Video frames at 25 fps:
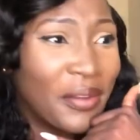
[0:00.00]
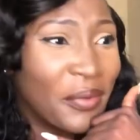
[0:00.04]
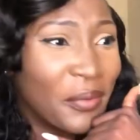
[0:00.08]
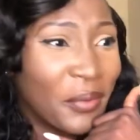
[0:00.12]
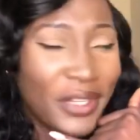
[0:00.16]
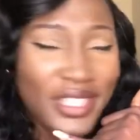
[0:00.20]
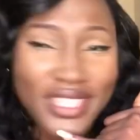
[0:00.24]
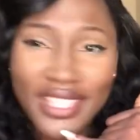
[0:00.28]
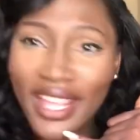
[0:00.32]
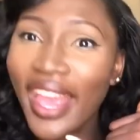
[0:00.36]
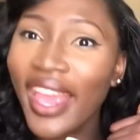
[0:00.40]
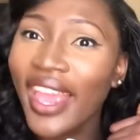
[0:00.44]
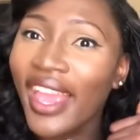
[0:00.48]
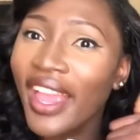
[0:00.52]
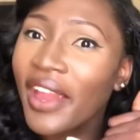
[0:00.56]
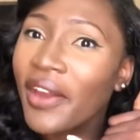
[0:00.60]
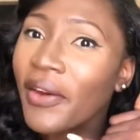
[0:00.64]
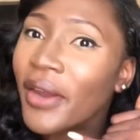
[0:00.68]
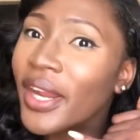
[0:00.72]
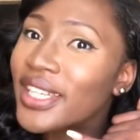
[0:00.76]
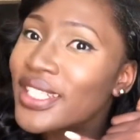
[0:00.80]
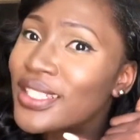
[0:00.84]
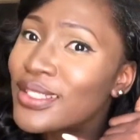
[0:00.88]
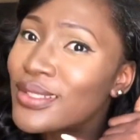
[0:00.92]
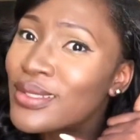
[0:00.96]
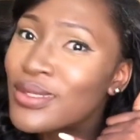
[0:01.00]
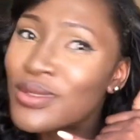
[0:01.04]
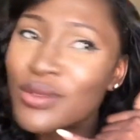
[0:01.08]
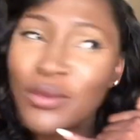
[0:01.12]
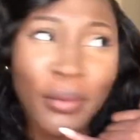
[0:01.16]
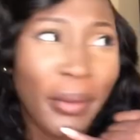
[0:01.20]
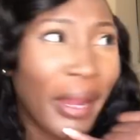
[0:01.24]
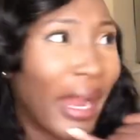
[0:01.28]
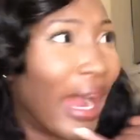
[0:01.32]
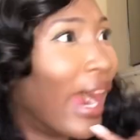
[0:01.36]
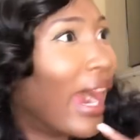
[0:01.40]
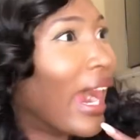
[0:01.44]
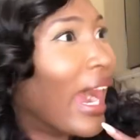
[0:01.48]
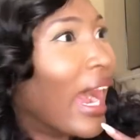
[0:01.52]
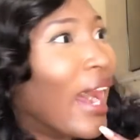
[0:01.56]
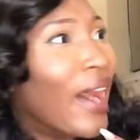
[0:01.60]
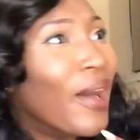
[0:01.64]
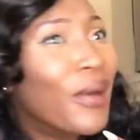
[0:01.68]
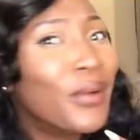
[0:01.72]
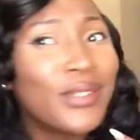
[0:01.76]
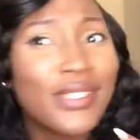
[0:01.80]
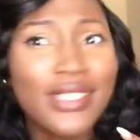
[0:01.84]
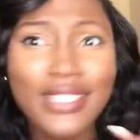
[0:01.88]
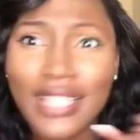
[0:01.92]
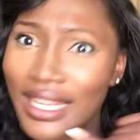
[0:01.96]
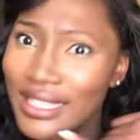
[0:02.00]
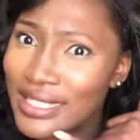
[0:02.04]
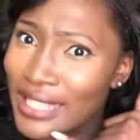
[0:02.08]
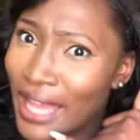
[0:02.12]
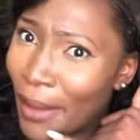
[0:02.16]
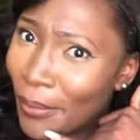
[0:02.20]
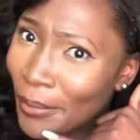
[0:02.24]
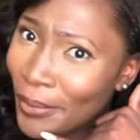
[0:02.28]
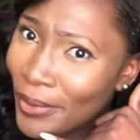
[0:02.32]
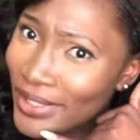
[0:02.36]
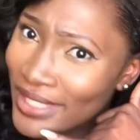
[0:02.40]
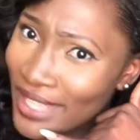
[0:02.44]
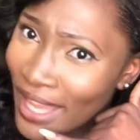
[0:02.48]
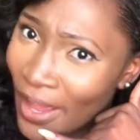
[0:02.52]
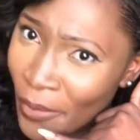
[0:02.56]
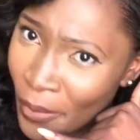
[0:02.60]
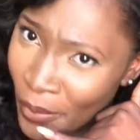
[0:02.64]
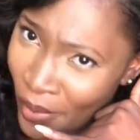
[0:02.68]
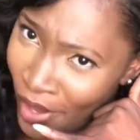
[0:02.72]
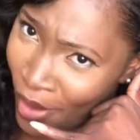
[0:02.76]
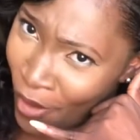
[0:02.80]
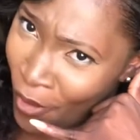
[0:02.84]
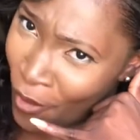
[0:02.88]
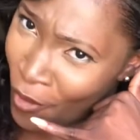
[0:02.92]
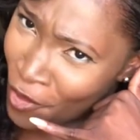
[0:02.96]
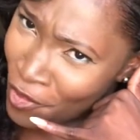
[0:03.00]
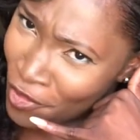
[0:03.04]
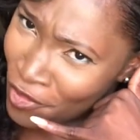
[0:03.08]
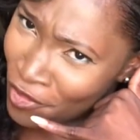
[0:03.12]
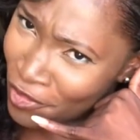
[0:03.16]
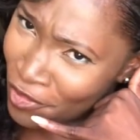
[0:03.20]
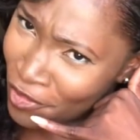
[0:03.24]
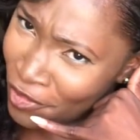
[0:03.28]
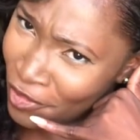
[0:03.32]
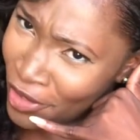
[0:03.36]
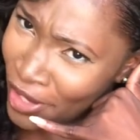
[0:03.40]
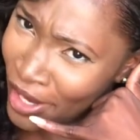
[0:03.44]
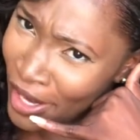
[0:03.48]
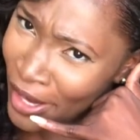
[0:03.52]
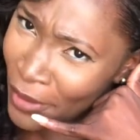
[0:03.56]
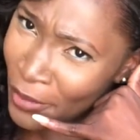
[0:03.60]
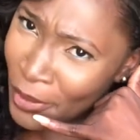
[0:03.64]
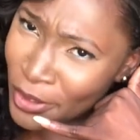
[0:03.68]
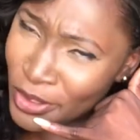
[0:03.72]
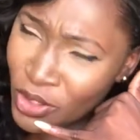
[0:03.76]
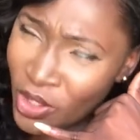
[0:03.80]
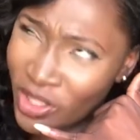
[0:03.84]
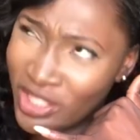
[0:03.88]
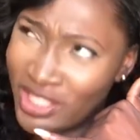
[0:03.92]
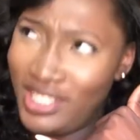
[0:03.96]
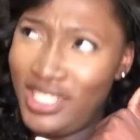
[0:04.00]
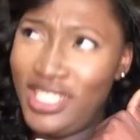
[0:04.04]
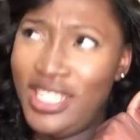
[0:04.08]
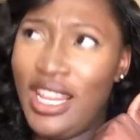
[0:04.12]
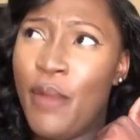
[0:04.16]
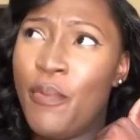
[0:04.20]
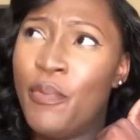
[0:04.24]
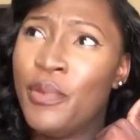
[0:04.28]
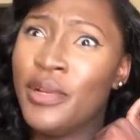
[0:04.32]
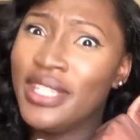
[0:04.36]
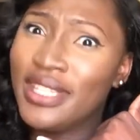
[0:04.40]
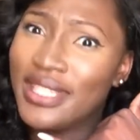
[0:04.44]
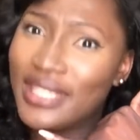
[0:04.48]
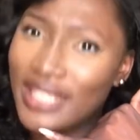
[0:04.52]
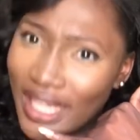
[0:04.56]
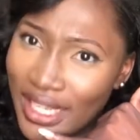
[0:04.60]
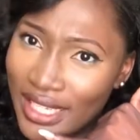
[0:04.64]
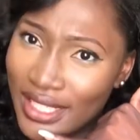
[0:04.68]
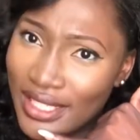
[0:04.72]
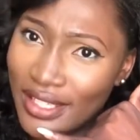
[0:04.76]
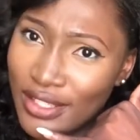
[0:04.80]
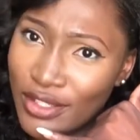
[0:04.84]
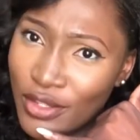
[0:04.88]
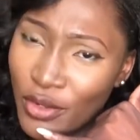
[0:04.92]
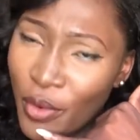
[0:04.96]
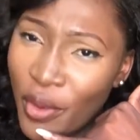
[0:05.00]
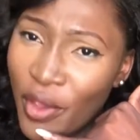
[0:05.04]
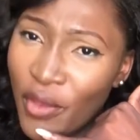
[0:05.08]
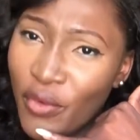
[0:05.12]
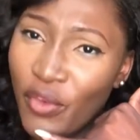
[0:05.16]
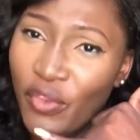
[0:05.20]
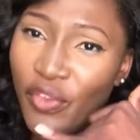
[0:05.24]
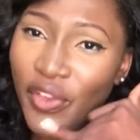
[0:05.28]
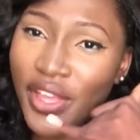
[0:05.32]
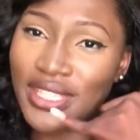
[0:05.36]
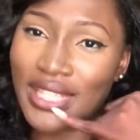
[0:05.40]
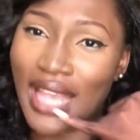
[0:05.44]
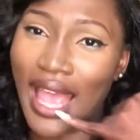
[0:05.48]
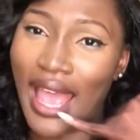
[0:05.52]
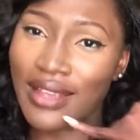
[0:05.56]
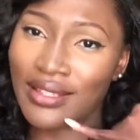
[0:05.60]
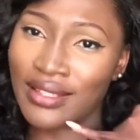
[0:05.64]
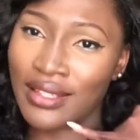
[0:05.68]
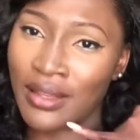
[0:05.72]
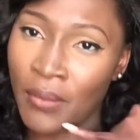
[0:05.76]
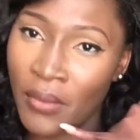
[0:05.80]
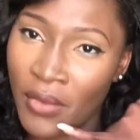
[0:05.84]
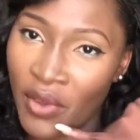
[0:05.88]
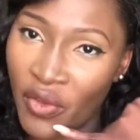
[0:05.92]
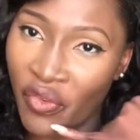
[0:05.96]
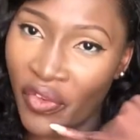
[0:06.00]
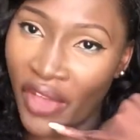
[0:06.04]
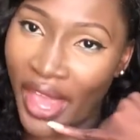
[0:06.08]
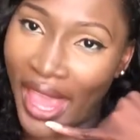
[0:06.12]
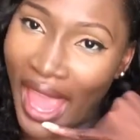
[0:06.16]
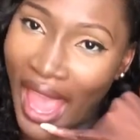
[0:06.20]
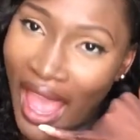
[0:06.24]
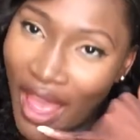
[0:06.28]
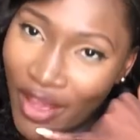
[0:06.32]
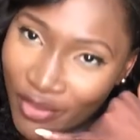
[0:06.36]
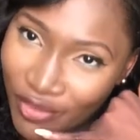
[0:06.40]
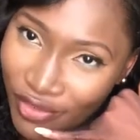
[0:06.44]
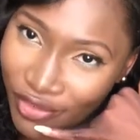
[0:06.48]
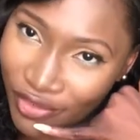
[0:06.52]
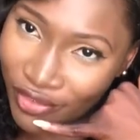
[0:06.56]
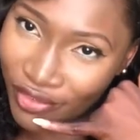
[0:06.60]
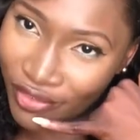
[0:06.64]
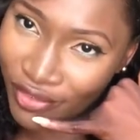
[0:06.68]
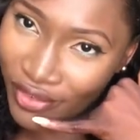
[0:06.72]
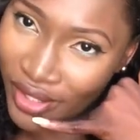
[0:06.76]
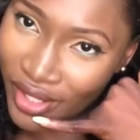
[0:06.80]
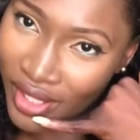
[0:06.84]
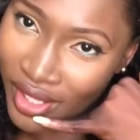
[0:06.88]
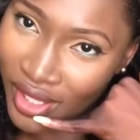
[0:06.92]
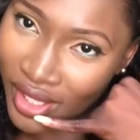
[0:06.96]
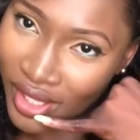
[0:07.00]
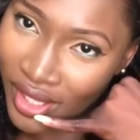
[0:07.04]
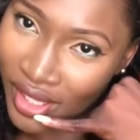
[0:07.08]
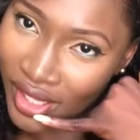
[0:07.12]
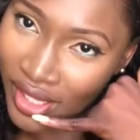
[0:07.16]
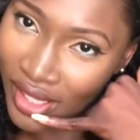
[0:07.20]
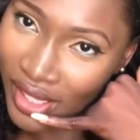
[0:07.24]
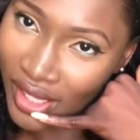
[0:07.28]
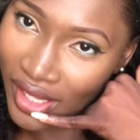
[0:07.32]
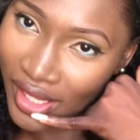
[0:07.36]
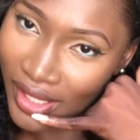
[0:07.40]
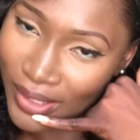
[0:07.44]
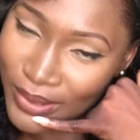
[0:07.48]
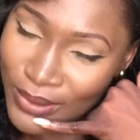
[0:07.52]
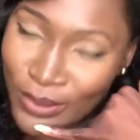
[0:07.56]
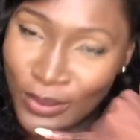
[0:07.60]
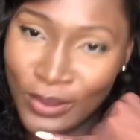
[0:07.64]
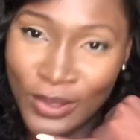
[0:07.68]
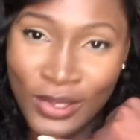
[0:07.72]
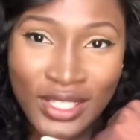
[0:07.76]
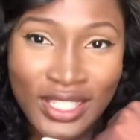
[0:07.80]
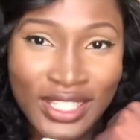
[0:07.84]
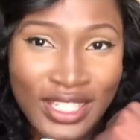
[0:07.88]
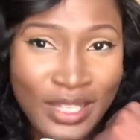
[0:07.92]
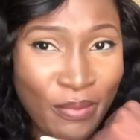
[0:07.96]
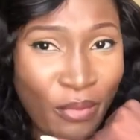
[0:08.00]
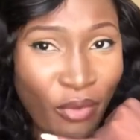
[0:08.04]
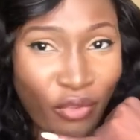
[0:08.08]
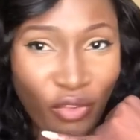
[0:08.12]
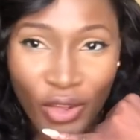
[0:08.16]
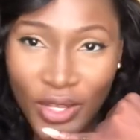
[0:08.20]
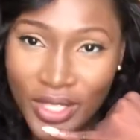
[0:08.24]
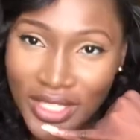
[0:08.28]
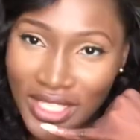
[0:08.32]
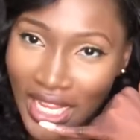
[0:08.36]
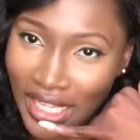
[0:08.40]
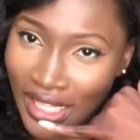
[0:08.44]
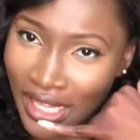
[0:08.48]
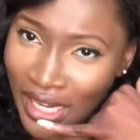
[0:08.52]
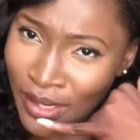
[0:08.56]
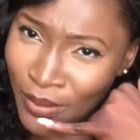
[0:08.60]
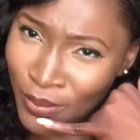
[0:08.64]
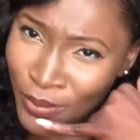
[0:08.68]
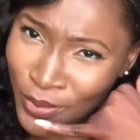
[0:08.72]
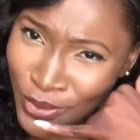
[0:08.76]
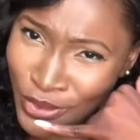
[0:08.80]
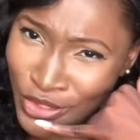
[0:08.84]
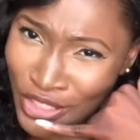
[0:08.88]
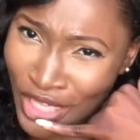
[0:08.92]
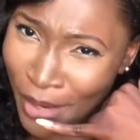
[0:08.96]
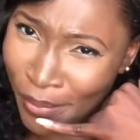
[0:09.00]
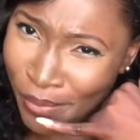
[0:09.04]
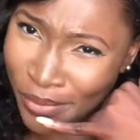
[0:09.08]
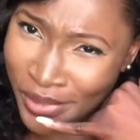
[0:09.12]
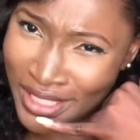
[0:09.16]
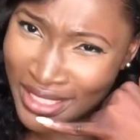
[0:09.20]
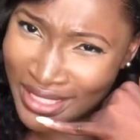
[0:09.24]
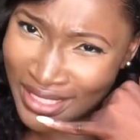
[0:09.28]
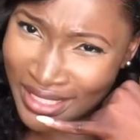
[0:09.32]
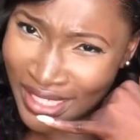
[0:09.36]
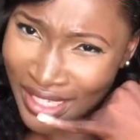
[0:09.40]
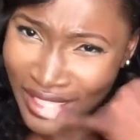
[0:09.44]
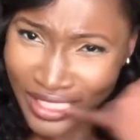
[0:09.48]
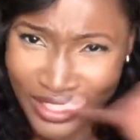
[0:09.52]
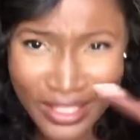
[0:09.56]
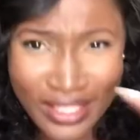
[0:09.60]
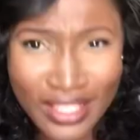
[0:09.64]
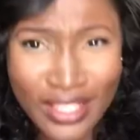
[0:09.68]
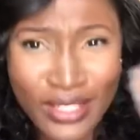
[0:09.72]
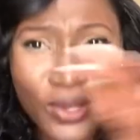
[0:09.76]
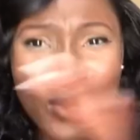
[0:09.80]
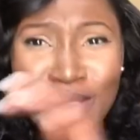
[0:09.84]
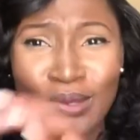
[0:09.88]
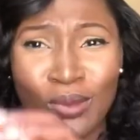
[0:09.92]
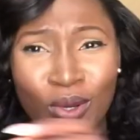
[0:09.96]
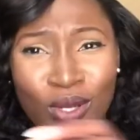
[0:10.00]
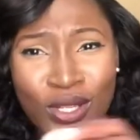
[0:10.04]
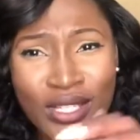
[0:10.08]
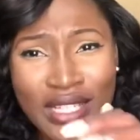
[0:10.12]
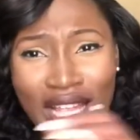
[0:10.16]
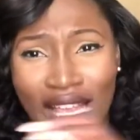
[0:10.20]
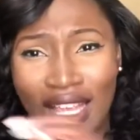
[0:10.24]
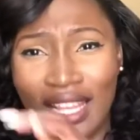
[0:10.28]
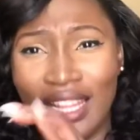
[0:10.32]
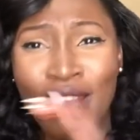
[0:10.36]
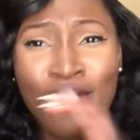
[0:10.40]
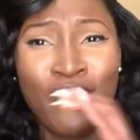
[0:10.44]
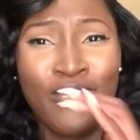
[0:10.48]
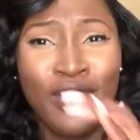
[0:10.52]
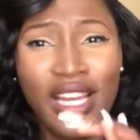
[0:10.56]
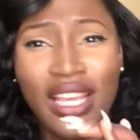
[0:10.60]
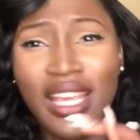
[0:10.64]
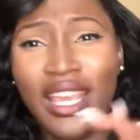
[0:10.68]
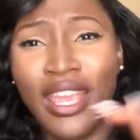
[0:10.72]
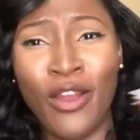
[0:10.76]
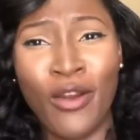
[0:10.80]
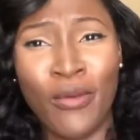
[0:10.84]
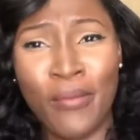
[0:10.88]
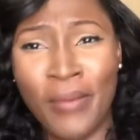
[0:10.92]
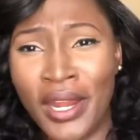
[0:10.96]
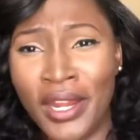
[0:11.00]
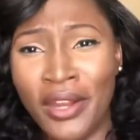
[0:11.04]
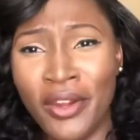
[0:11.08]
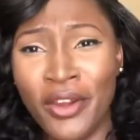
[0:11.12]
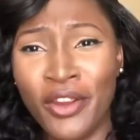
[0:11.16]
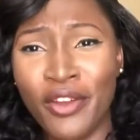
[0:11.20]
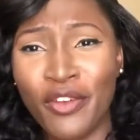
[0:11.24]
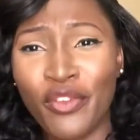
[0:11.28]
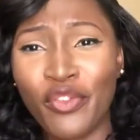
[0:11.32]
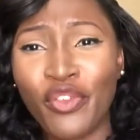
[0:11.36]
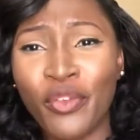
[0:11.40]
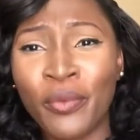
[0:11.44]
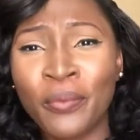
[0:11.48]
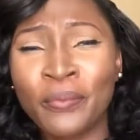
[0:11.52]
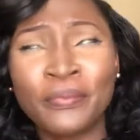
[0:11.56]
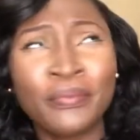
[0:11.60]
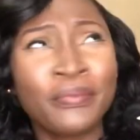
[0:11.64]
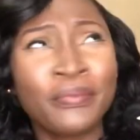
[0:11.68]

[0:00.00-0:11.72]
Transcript: was there a credit to my account that I'm not aware of? Which one is sharply send it? You will first ask me if I have to before you start telling me to sharply send. See, those ones, like, they really get on my nerve.